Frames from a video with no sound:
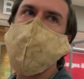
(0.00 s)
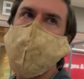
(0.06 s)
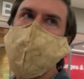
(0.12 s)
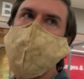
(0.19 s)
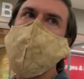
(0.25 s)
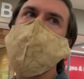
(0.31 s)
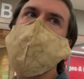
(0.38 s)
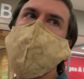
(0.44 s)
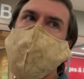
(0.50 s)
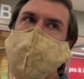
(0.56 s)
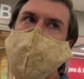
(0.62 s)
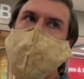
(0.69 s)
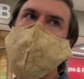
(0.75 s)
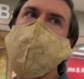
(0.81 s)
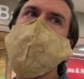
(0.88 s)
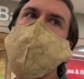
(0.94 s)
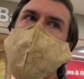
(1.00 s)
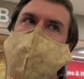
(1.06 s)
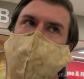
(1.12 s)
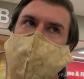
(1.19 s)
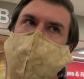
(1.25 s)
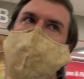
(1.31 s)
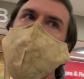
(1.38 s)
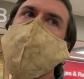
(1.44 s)
I guess you think 250
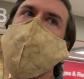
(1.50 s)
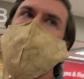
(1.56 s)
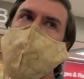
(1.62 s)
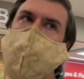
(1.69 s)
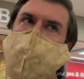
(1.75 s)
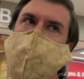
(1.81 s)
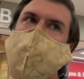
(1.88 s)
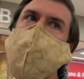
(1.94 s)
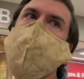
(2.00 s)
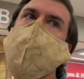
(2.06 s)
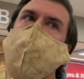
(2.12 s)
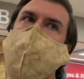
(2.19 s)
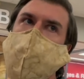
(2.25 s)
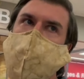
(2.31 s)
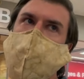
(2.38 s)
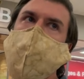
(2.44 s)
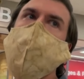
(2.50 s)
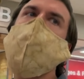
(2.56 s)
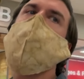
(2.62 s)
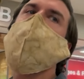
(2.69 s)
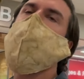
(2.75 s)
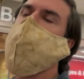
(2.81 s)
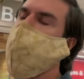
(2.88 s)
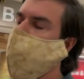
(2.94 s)
for each celebrations pack
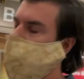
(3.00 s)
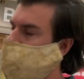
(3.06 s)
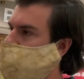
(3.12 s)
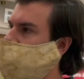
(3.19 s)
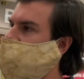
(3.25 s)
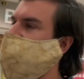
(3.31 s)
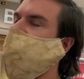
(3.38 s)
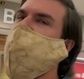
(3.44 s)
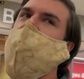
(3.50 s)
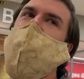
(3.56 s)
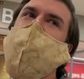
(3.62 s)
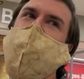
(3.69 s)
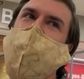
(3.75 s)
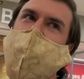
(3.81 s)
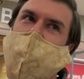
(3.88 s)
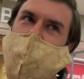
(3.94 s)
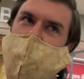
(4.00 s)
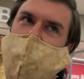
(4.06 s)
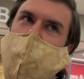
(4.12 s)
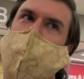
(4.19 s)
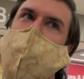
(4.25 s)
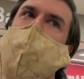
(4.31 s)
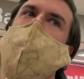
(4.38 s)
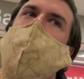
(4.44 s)
five dollars
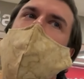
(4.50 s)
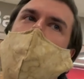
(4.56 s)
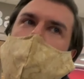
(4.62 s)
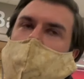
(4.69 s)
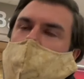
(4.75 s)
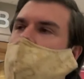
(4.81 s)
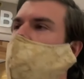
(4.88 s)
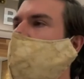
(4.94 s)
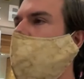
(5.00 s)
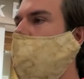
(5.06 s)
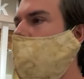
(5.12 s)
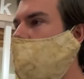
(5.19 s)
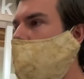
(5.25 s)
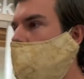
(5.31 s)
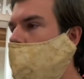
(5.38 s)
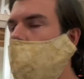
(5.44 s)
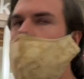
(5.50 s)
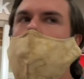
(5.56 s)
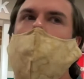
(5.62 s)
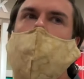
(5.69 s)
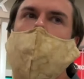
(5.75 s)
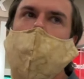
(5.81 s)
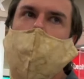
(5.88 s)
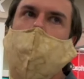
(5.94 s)
for for the regular
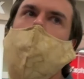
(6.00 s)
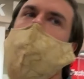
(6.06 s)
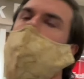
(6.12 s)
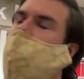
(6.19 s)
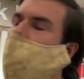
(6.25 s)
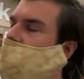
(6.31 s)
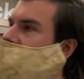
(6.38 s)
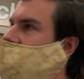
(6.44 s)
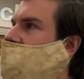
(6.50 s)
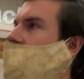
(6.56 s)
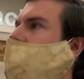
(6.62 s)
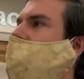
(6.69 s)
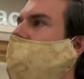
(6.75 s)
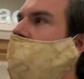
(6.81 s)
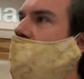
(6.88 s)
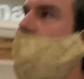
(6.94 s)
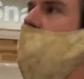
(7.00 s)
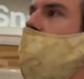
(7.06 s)
packs. Yeah, precisely. I